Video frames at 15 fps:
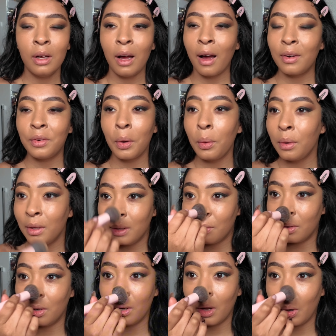I don't
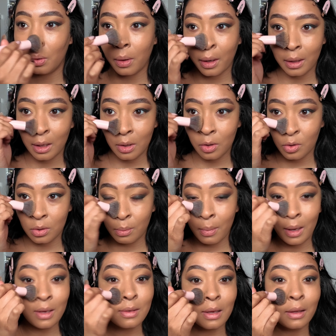even know. Like, it doesn't
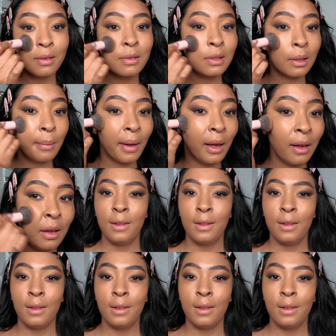make sense to me.